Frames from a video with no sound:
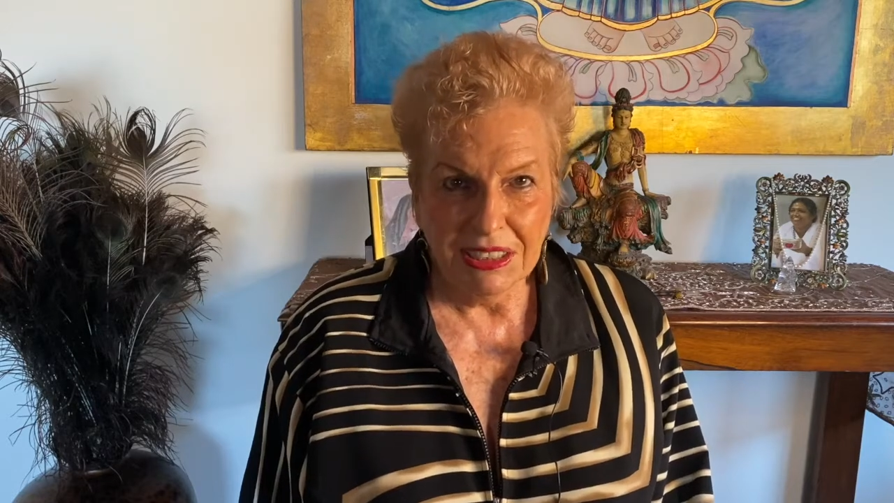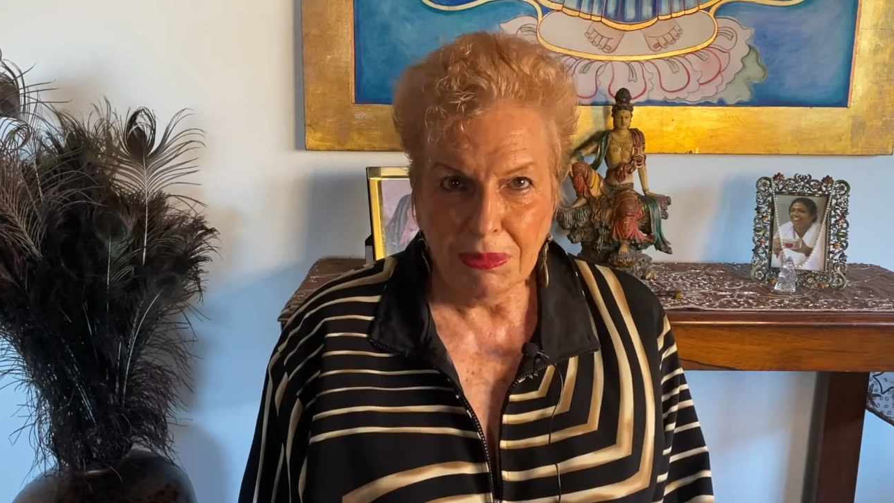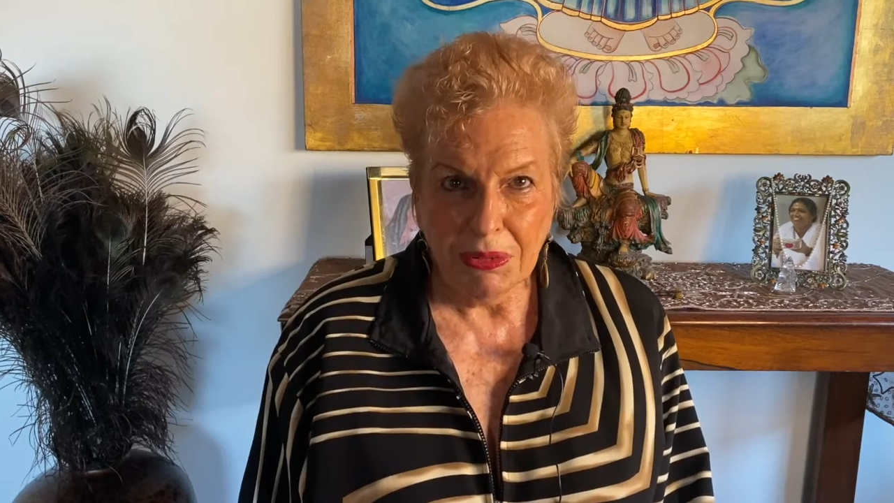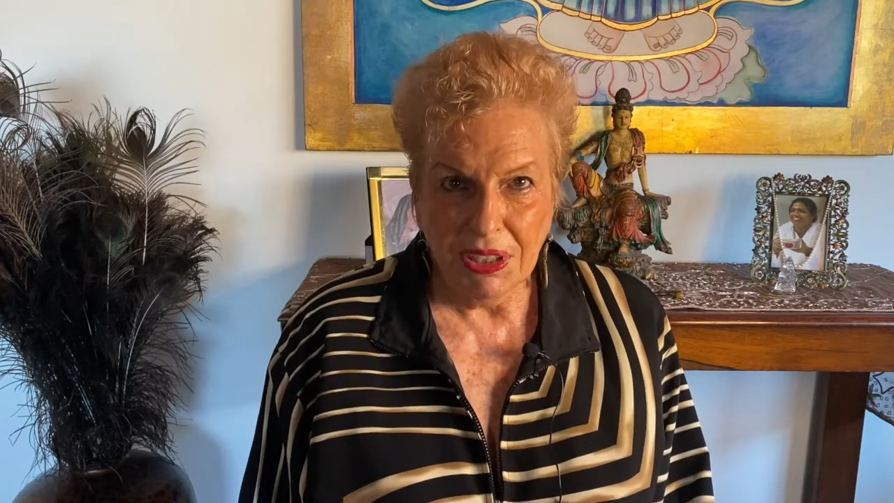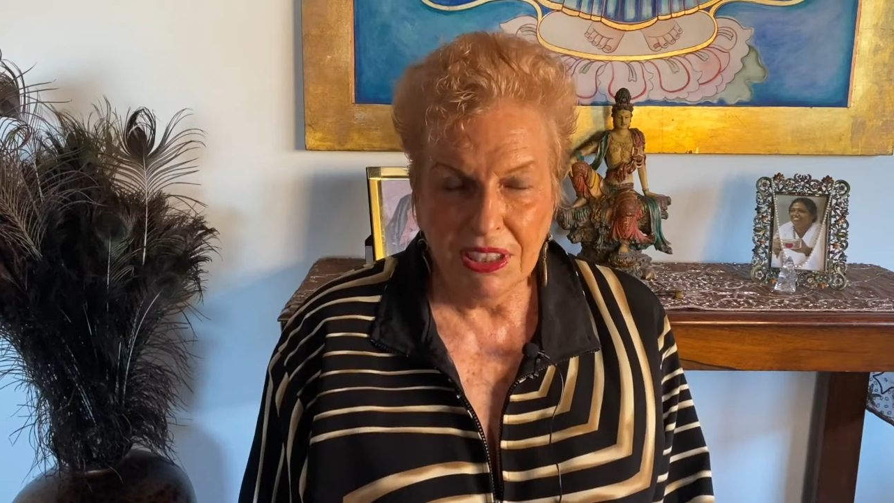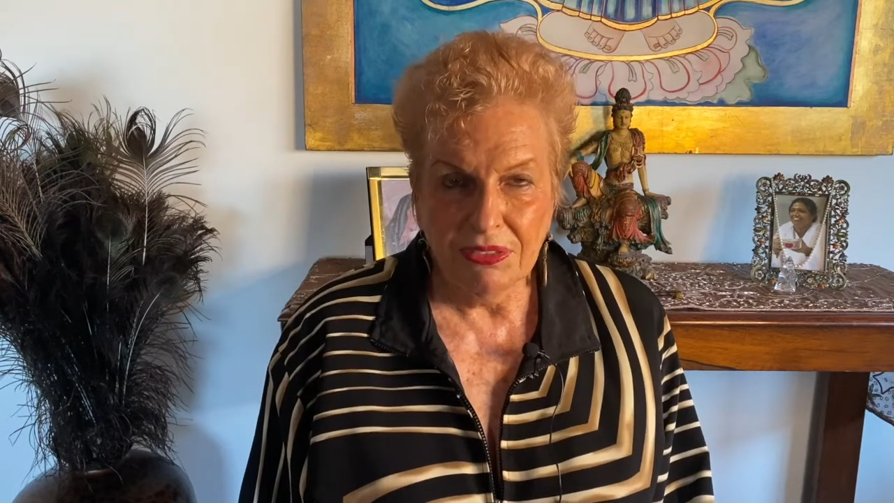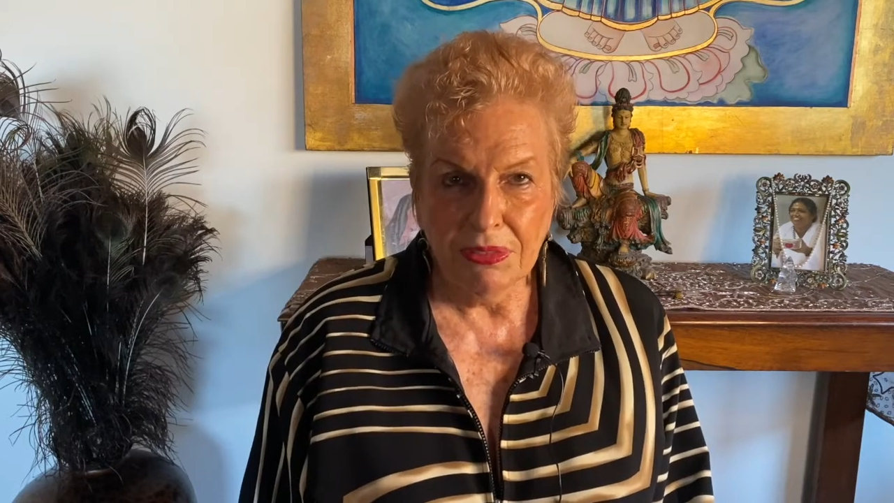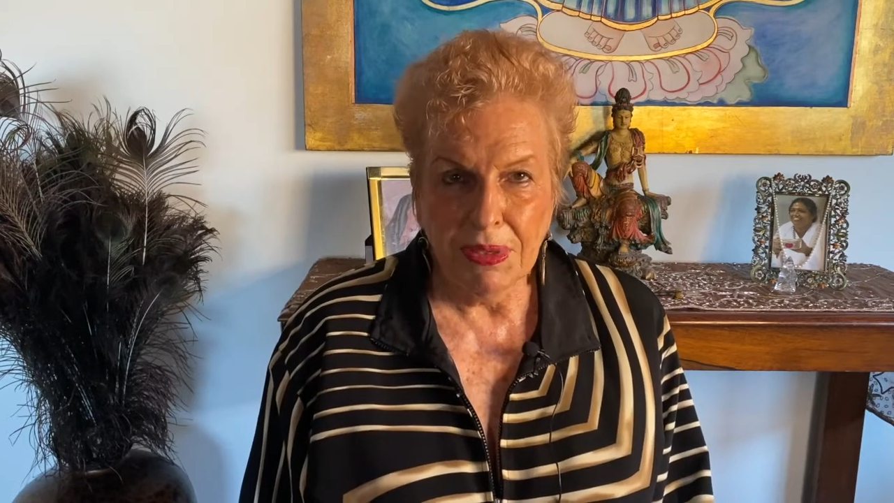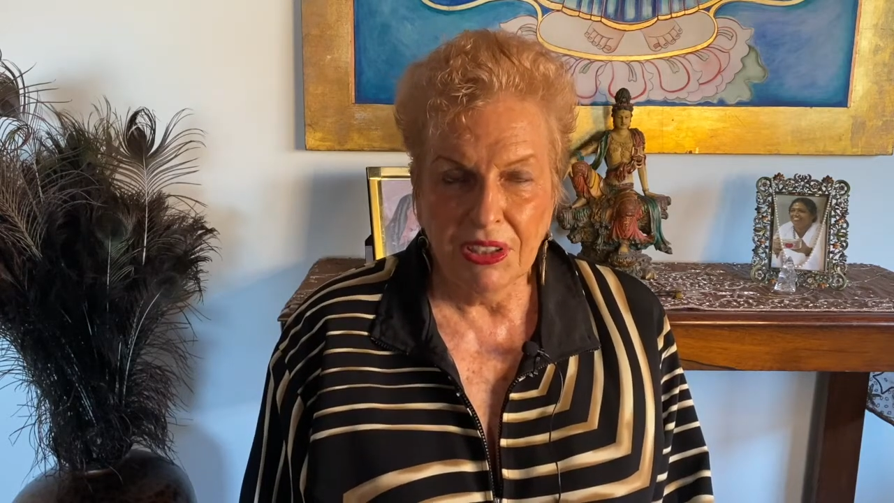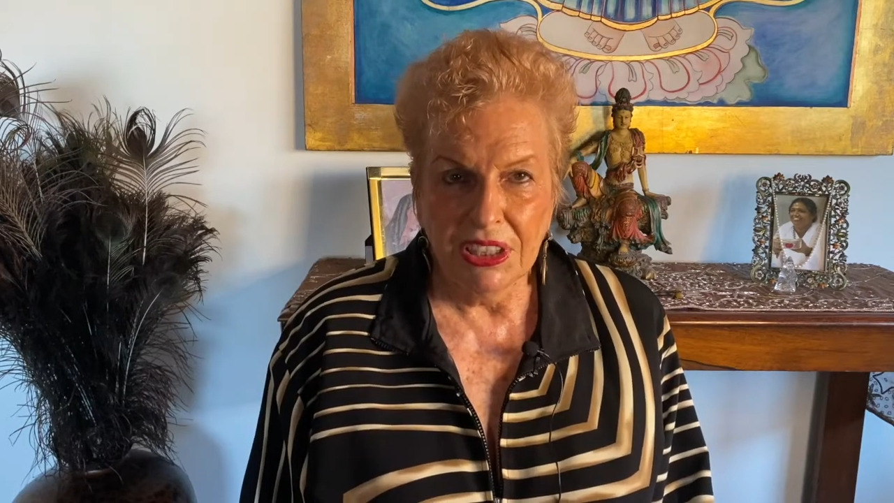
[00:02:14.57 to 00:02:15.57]
liberated
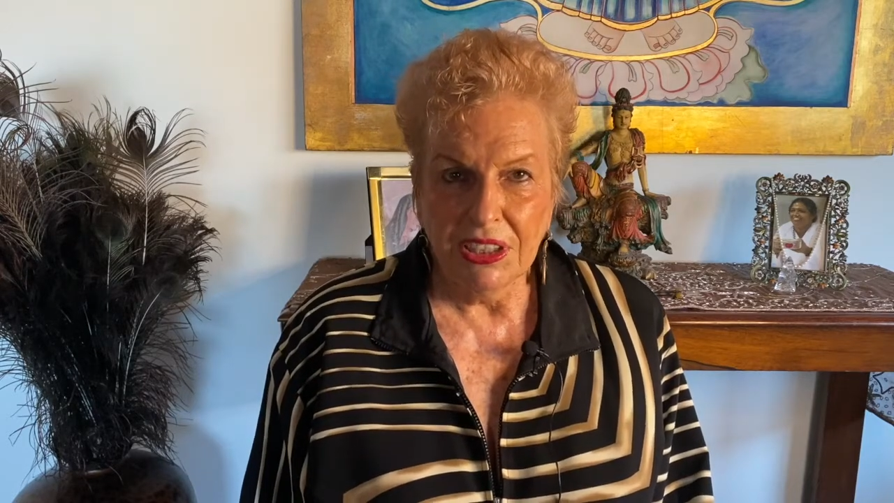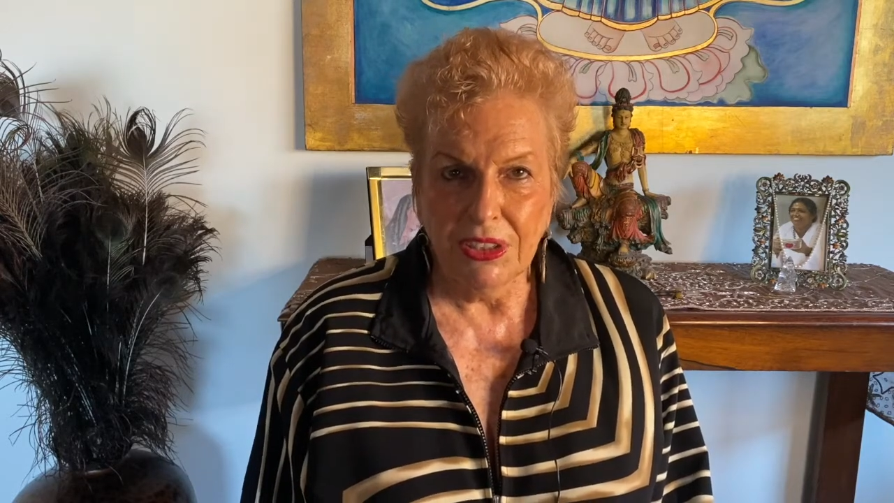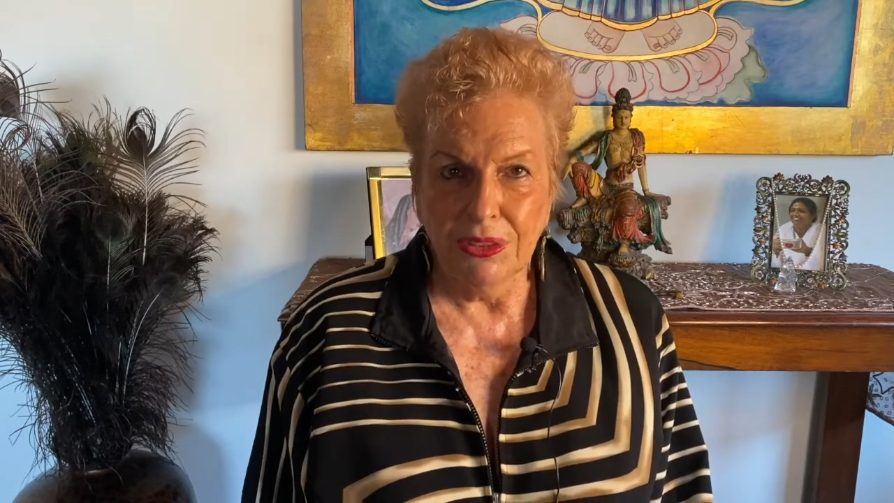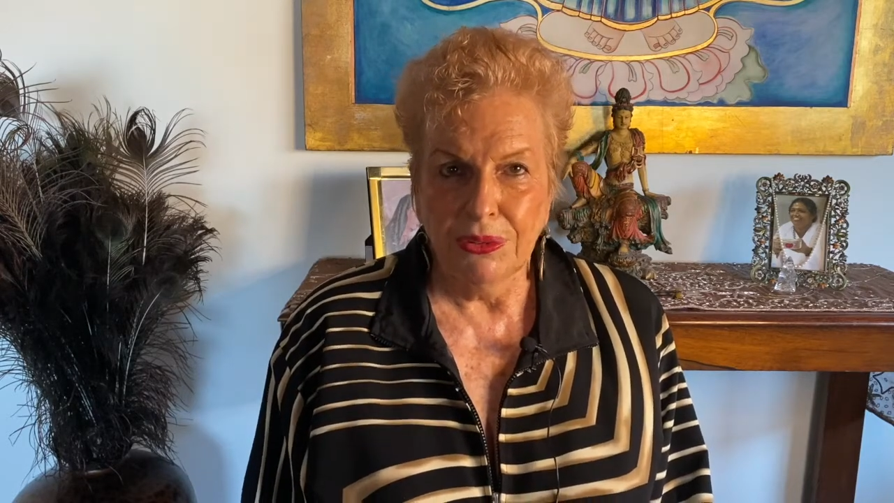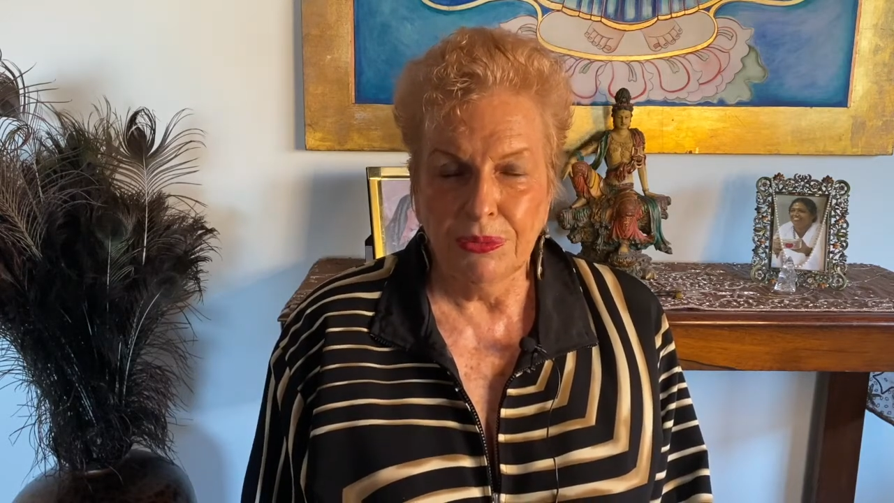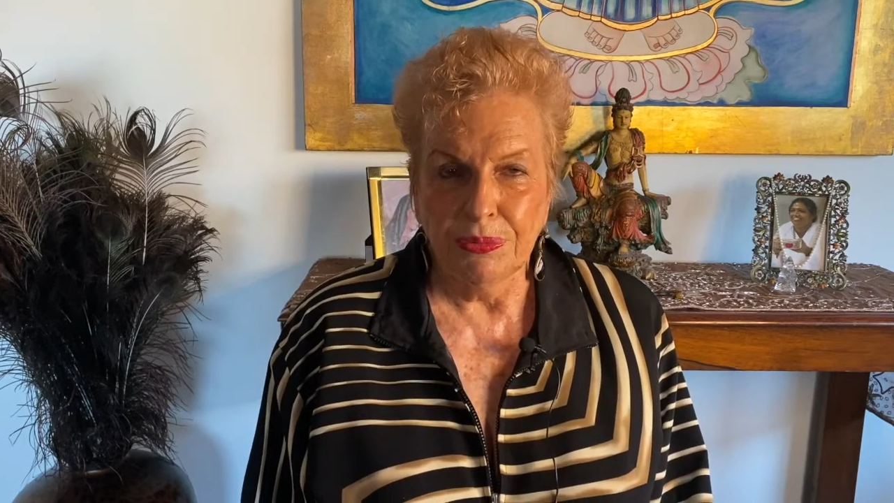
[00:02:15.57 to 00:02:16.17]
from our ego.